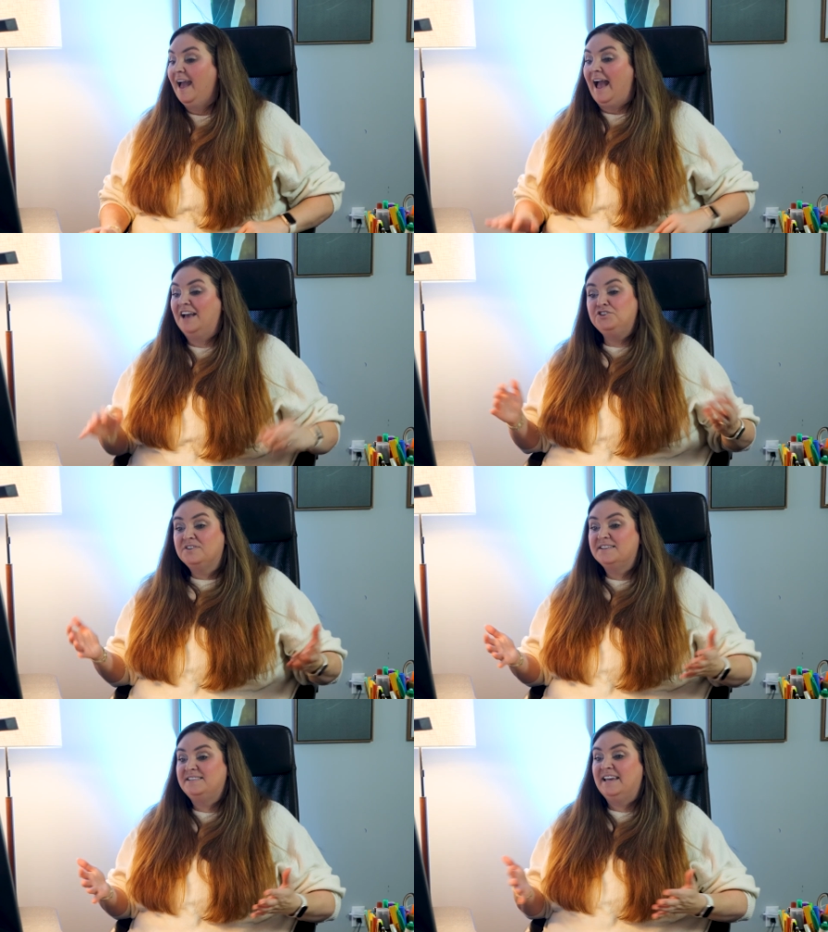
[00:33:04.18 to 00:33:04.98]
as you
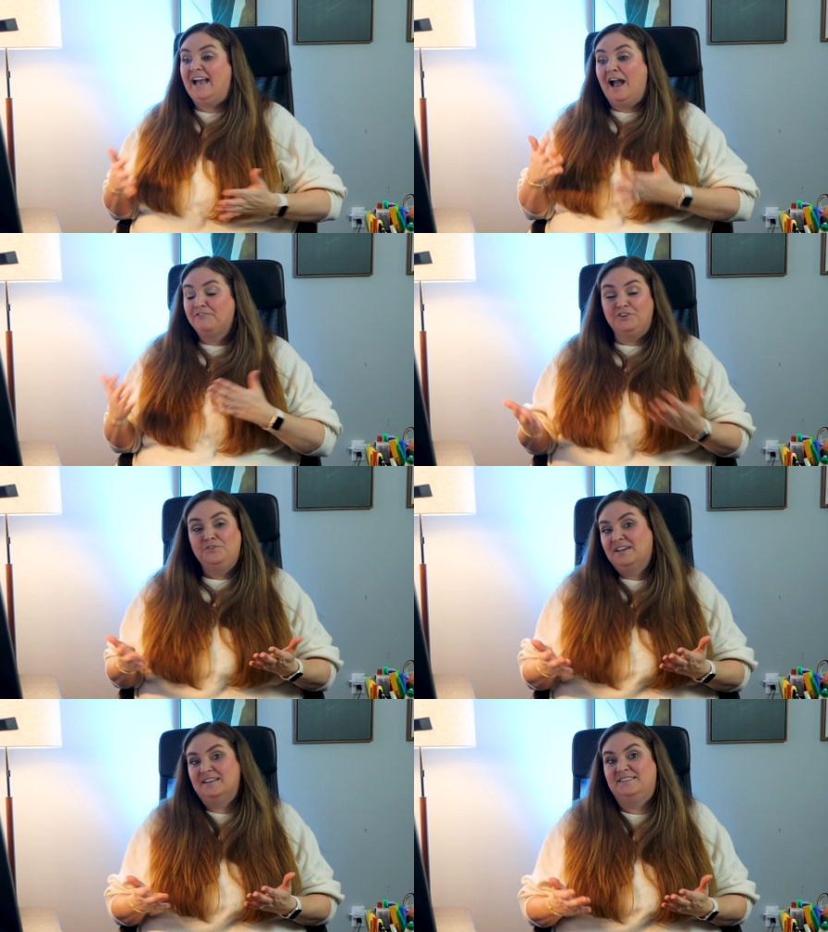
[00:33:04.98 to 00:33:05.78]
can see, after you
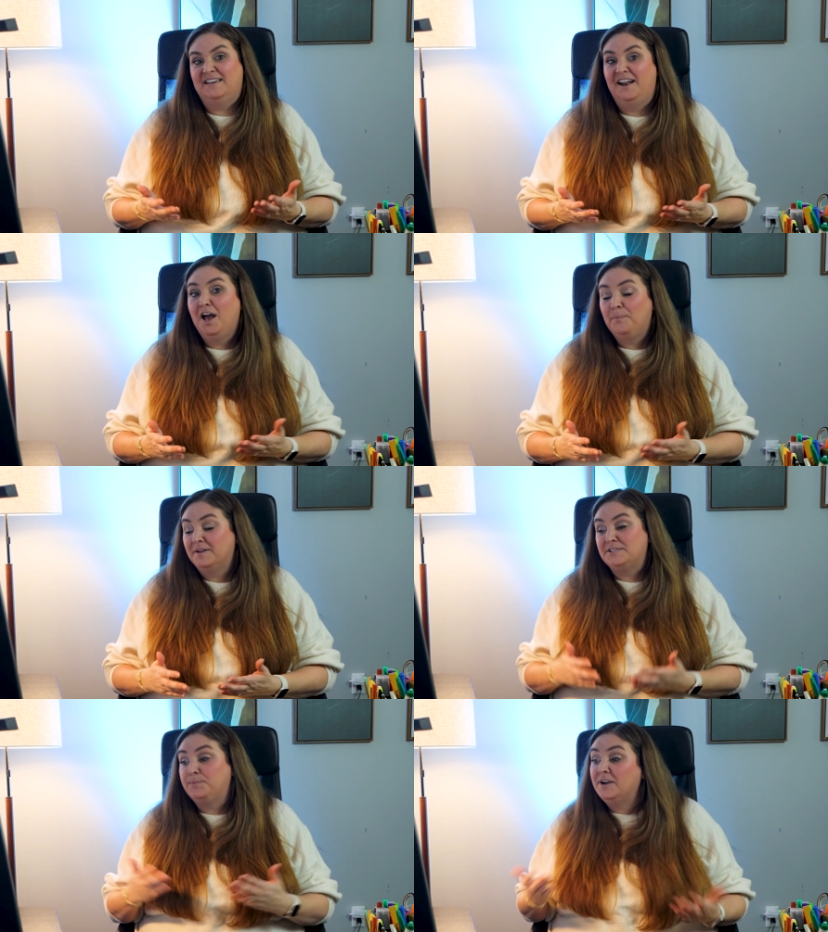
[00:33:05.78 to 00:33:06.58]
get it set up,
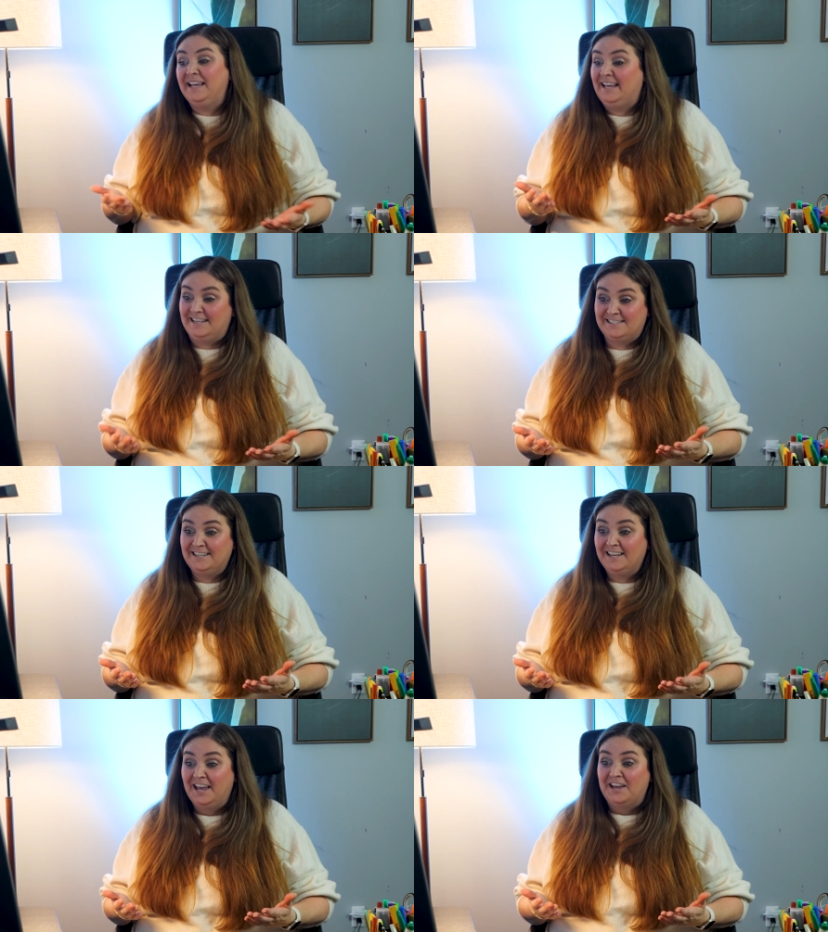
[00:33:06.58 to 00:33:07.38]
it's pretty
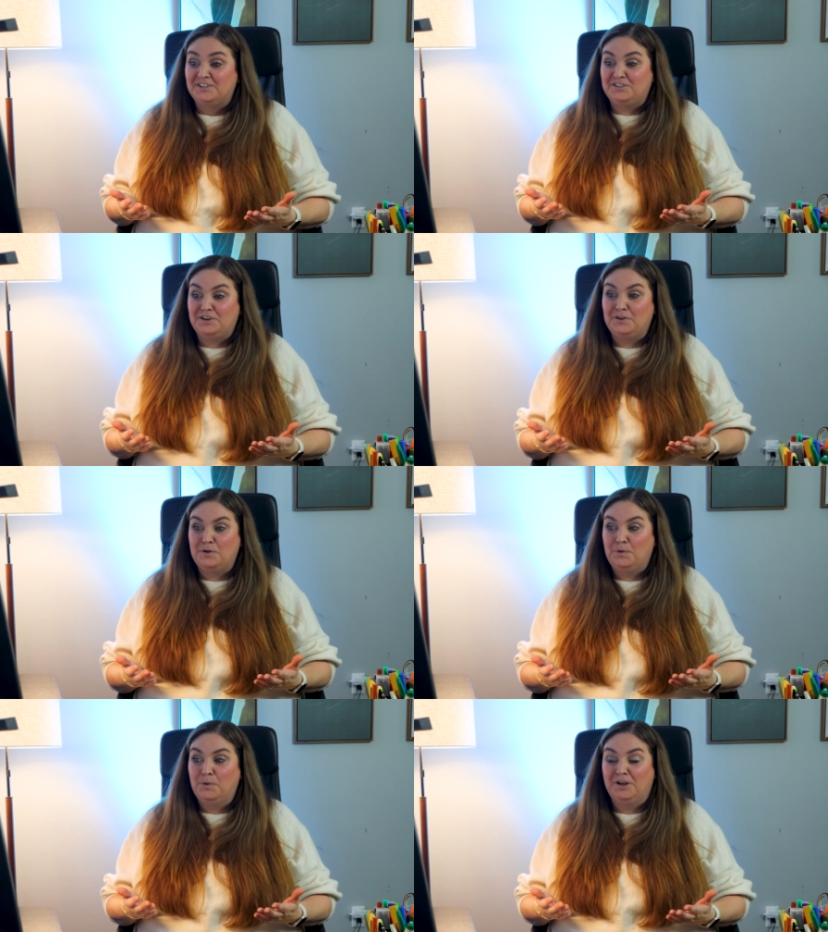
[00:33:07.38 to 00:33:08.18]
easy
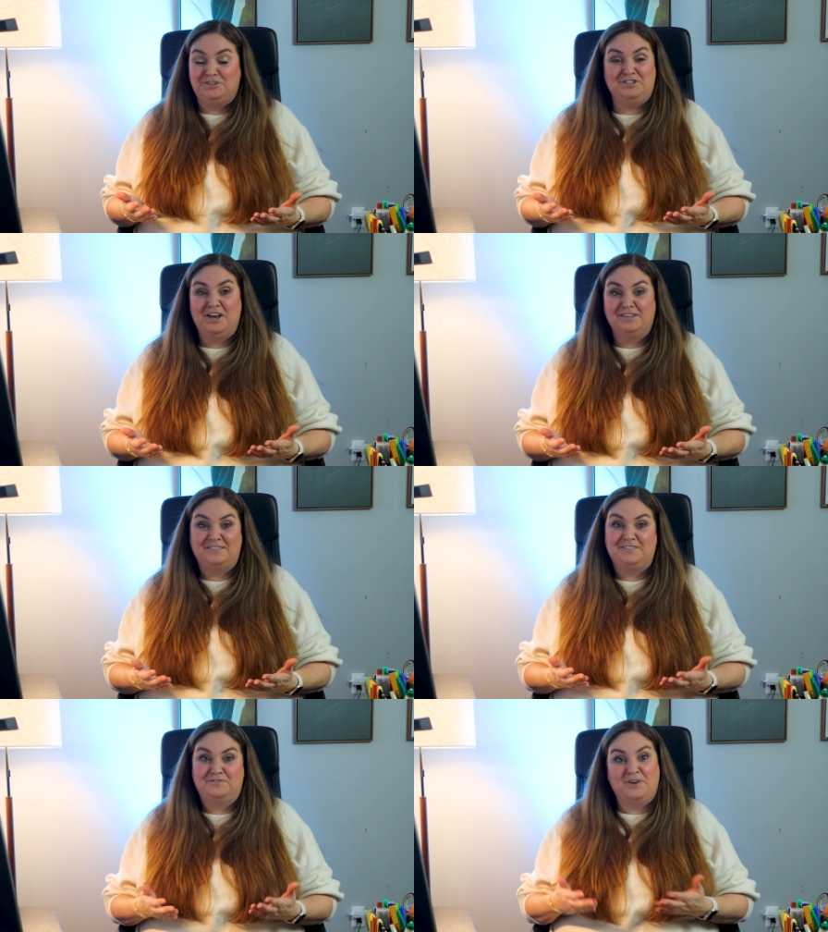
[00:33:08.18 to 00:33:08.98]
to
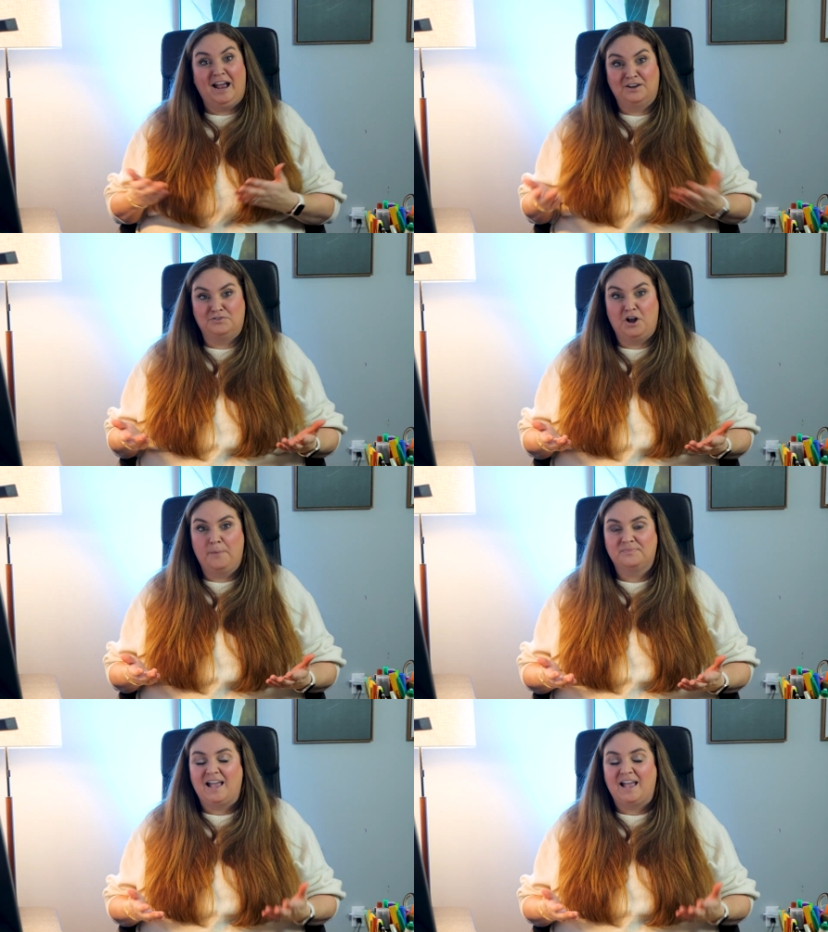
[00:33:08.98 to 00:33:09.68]
just drag and drop.